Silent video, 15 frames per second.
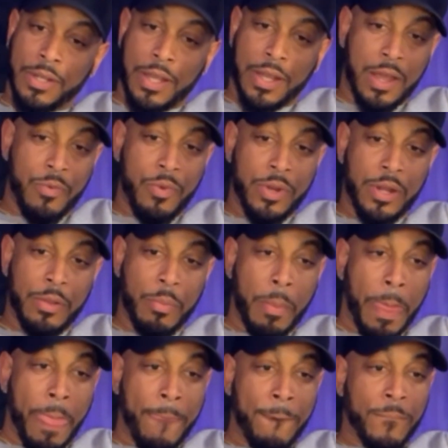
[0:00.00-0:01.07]
Like I wanna,
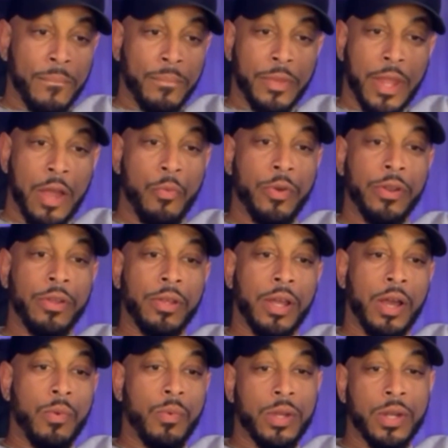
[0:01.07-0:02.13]

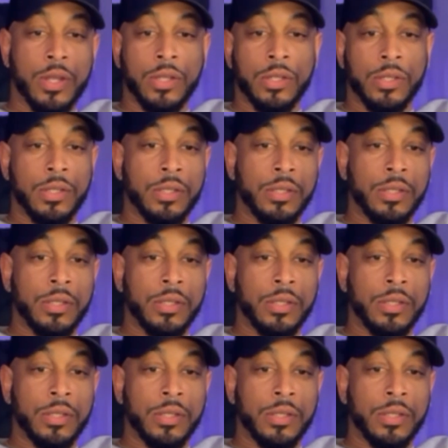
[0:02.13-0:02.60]
I wanna,